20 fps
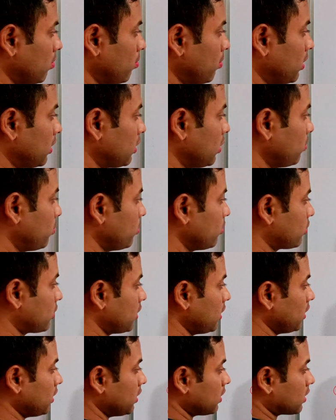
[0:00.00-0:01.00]
But if you
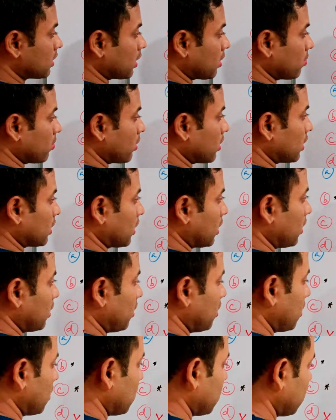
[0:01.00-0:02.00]
see this
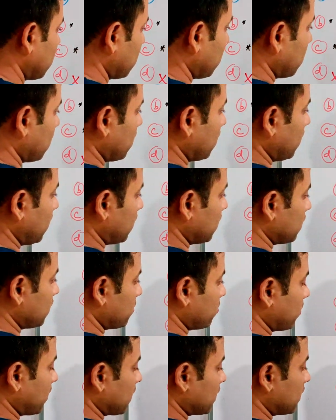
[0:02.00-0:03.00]
carbocation, here
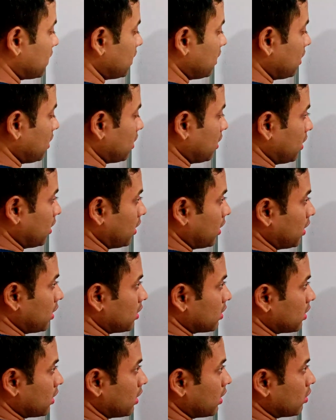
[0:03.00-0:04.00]
is matching, here
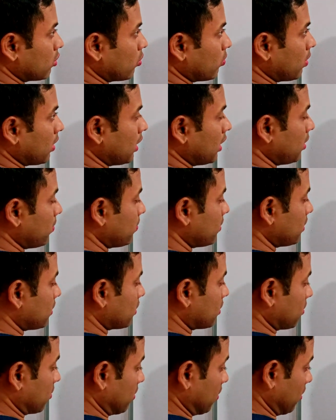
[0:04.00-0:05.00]
is overlap
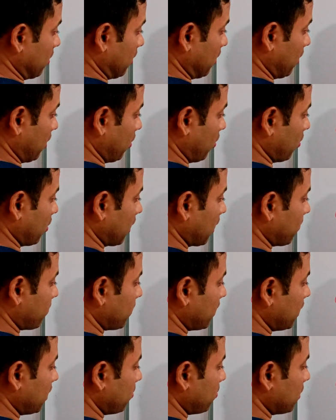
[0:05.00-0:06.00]
is
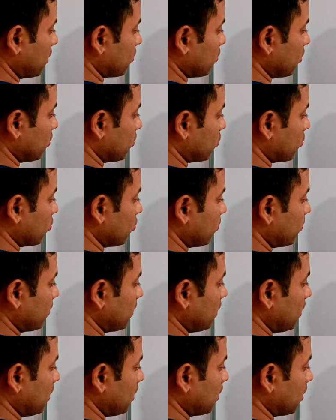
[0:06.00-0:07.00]
happening between
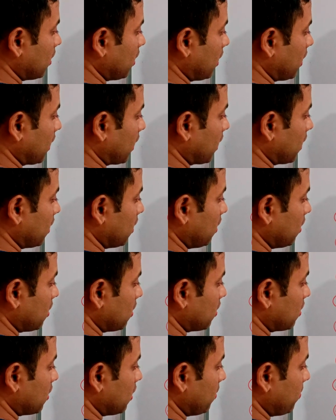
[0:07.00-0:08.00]
2p and
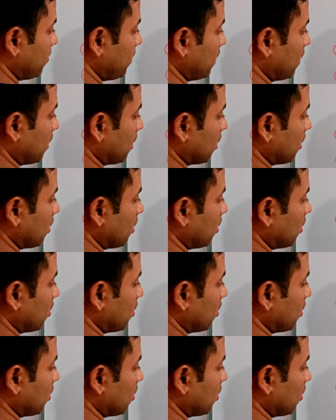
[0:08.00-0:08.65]
3p.